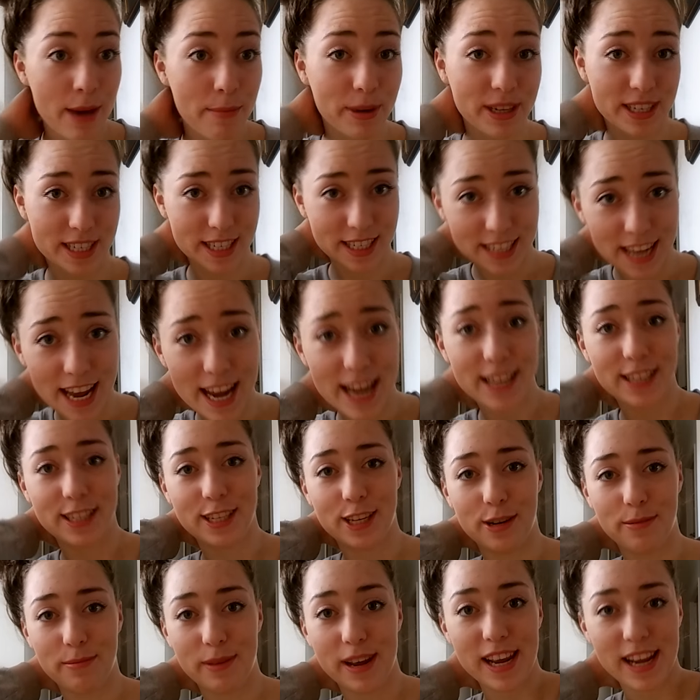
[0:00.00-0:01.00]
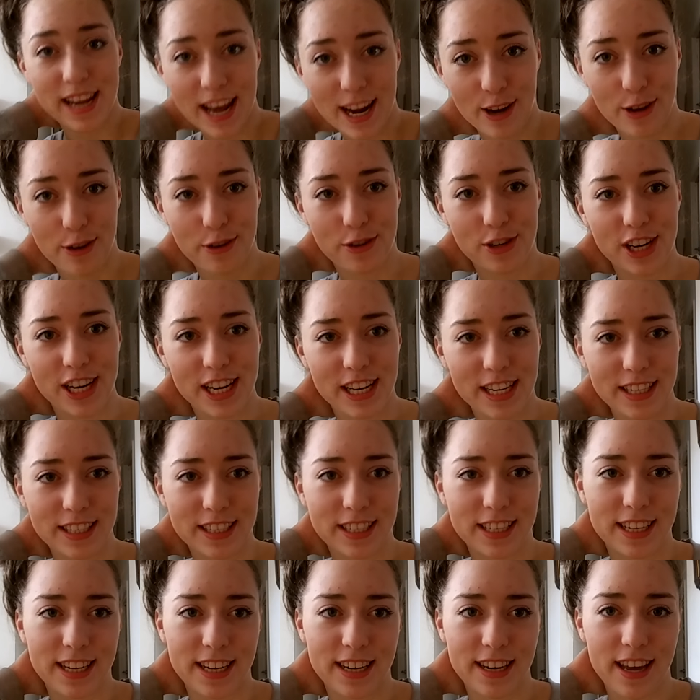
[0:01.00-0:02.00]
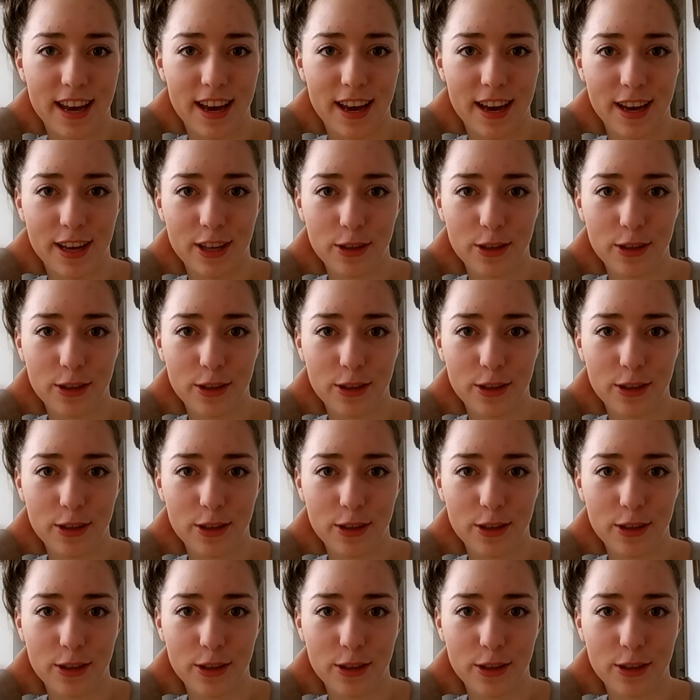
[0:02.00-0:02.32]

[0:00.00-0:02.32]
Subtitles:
But today is going to be yellow jeans and